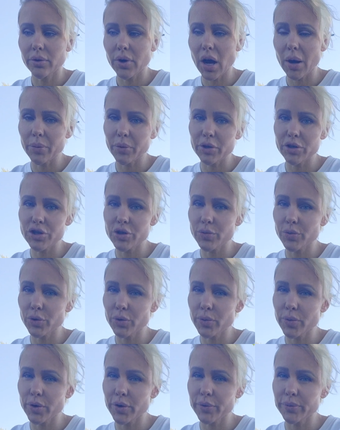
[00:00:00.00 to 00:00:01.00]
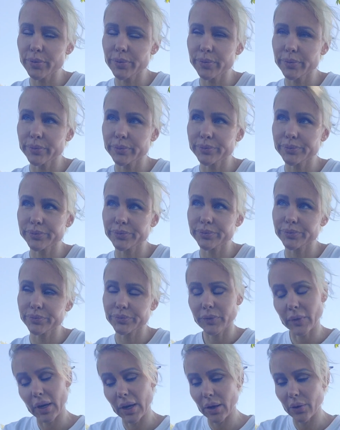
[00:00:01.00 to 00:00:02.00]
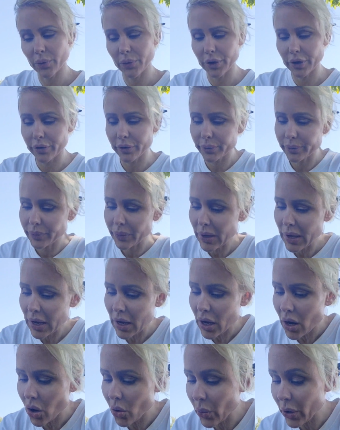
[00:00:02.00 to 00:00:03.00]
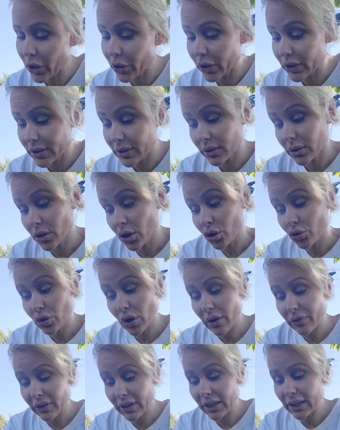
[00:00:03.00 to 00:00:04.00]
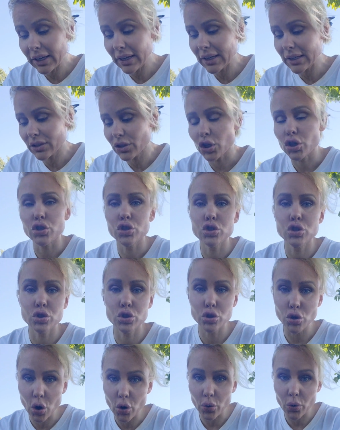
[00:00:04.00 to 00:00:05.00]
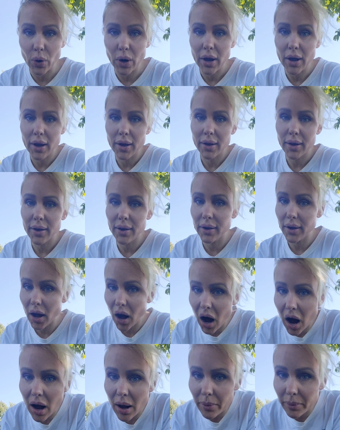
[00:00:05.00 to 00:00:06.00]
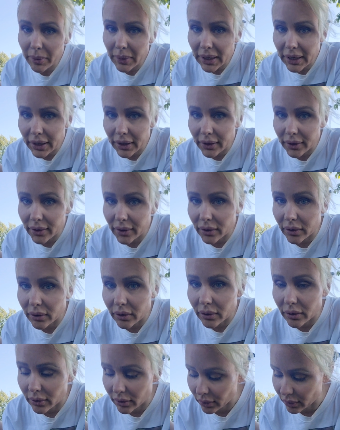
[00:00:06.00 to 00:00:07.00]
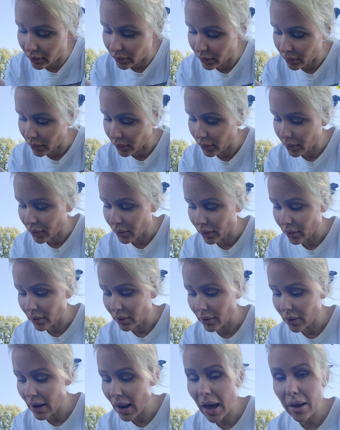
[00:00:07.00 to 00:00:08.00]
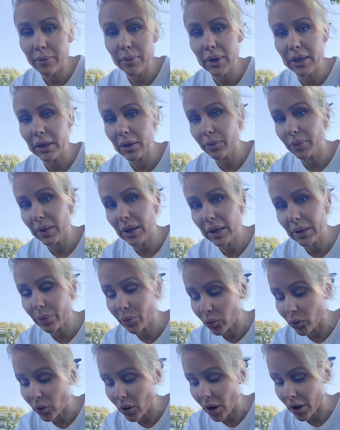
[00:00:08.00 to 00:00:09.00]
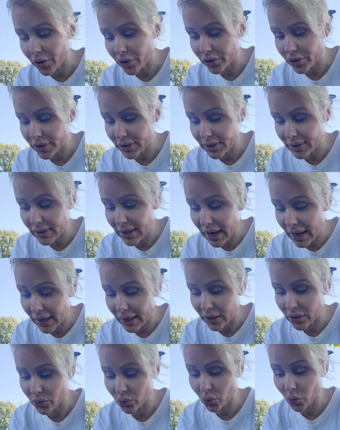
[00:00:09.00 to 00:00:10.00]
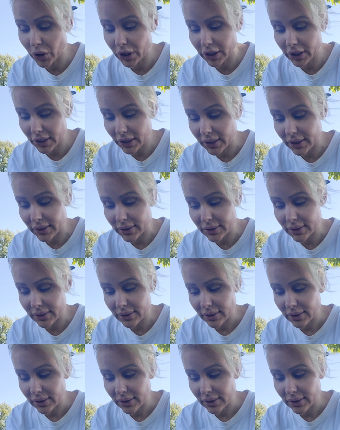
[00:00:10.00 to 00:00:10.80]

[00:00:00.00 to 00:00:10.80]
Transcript: Operation Bluebird, whatever. Awareness. Trafficking is so common. Not many people understand what it is.